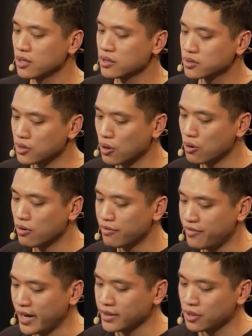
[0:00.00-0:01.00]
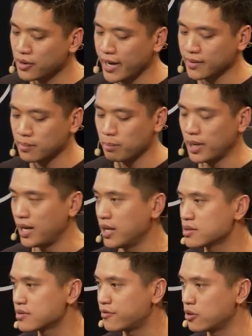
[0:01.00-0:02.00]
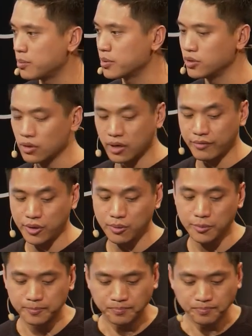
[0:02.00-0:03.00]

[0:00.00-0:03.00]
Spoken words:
So find the right balance from your view.